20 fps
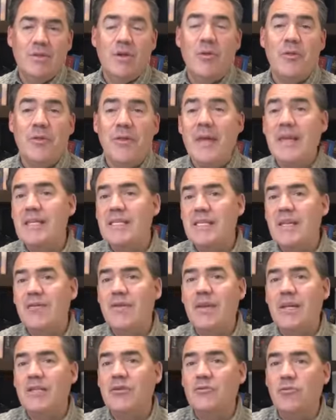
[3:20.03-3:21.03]
You know,
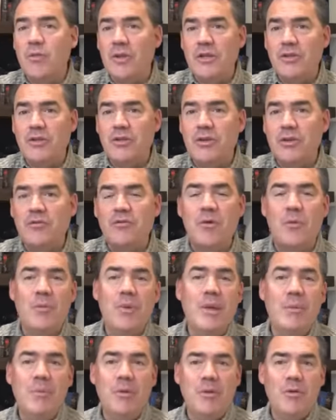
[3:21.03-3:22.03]
Thanksgiving is richer for
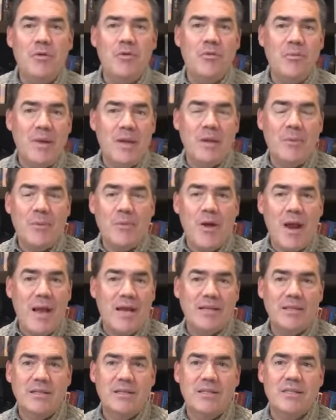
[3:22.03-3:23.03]
people who have made a
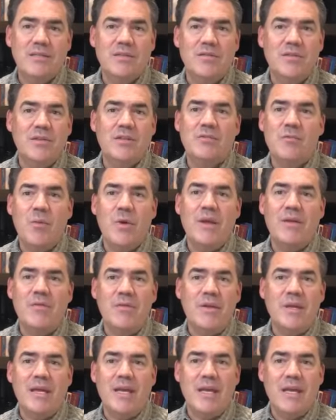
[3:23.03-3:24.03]
practice of this way of
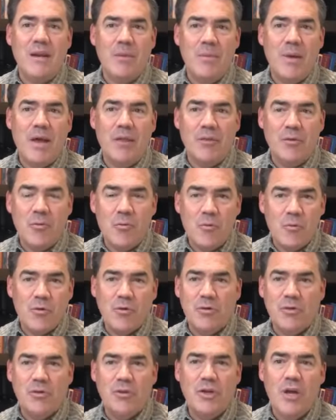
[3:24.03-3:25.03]
thinking about the
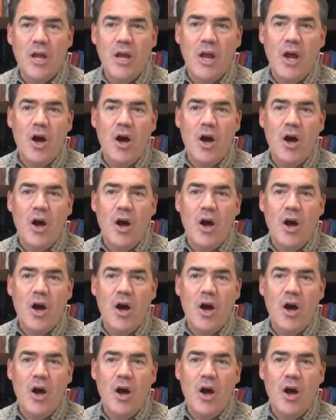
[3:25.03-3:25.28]
world